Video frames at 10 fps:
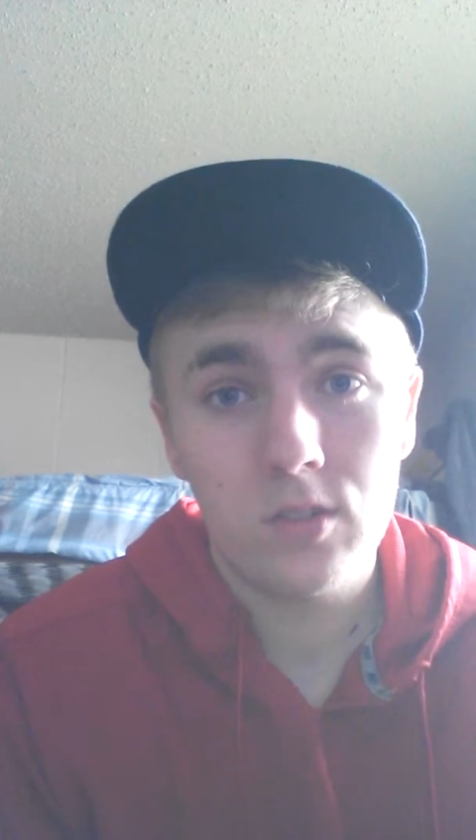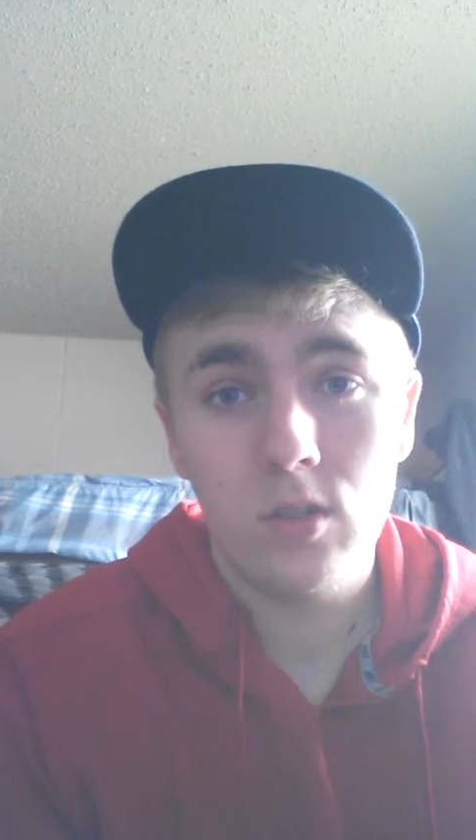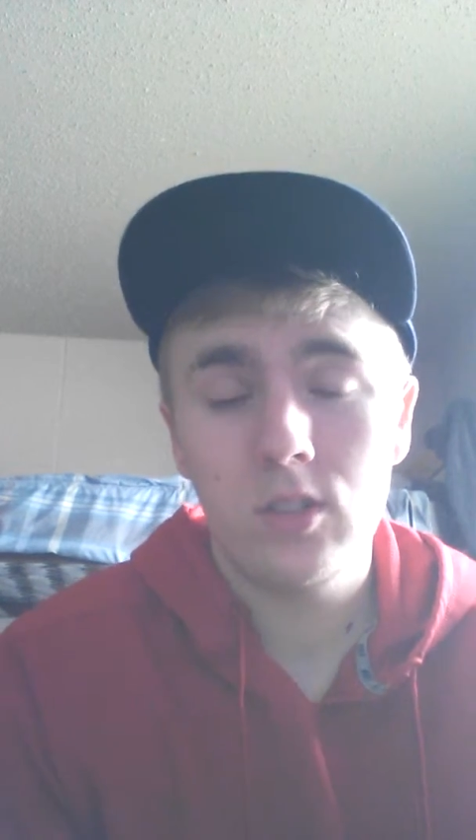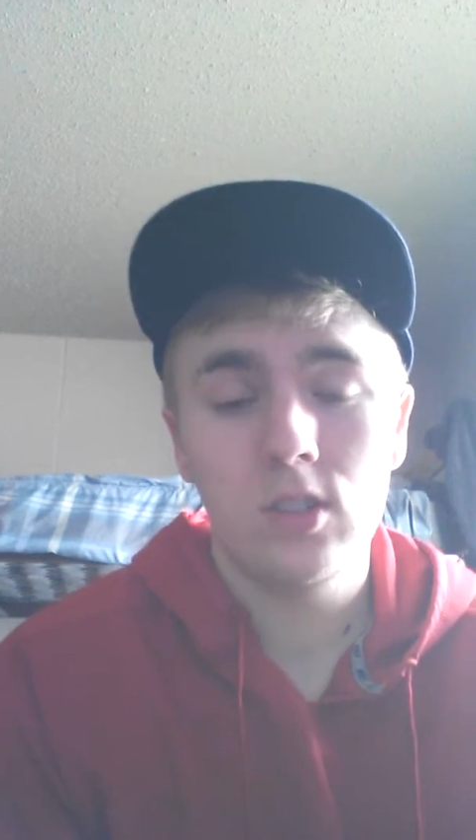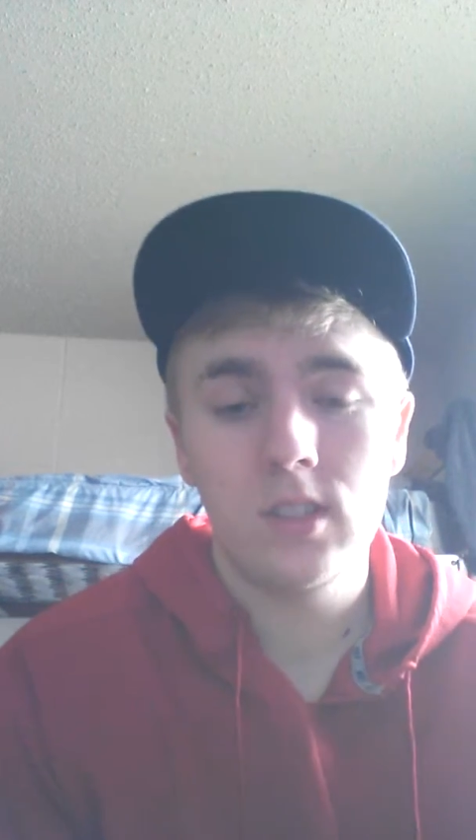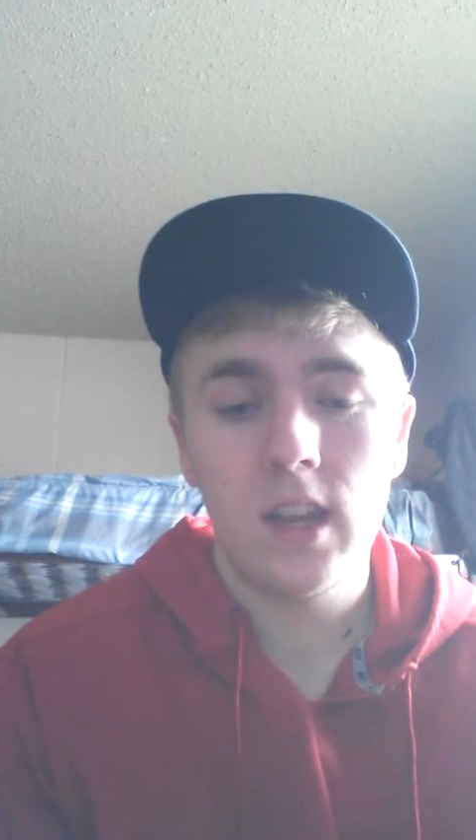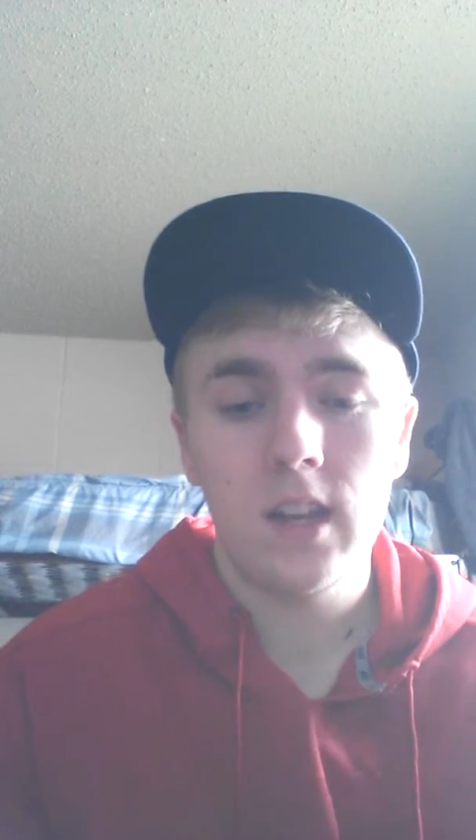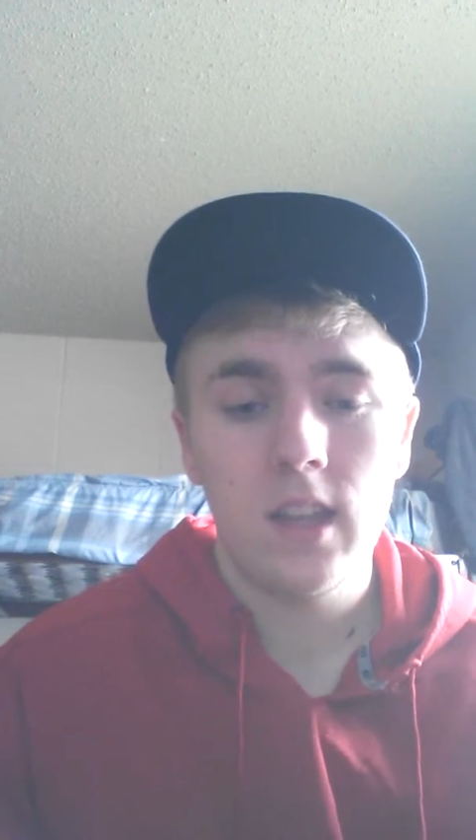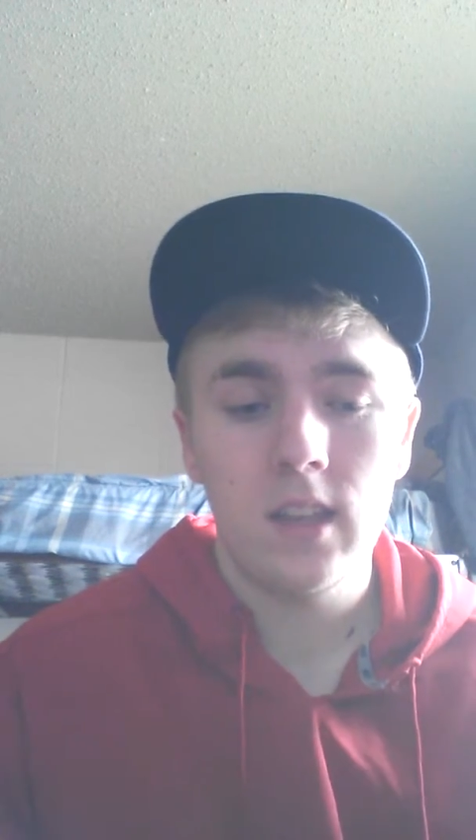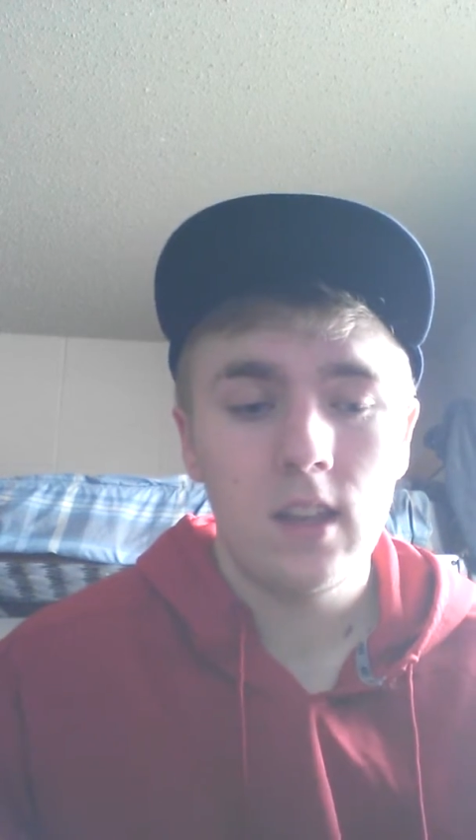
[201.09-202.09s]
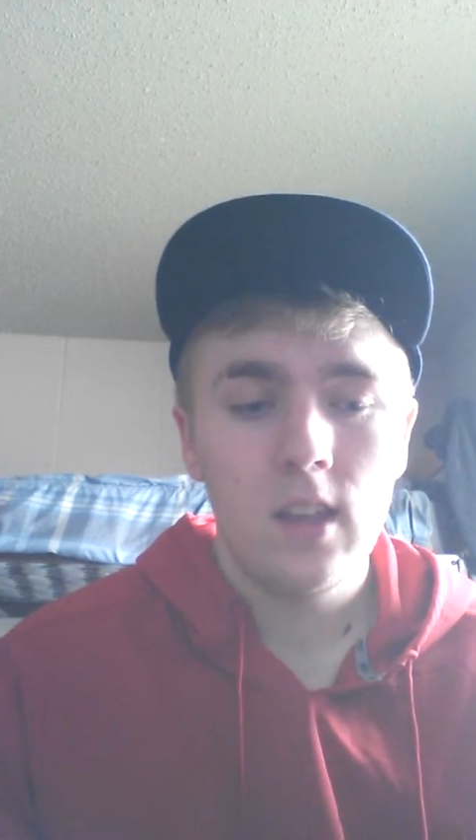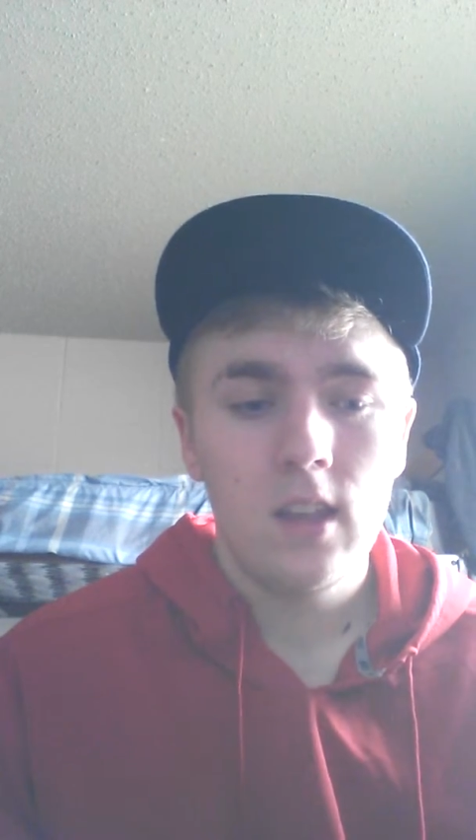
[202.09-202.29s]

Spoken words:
So that's just saying that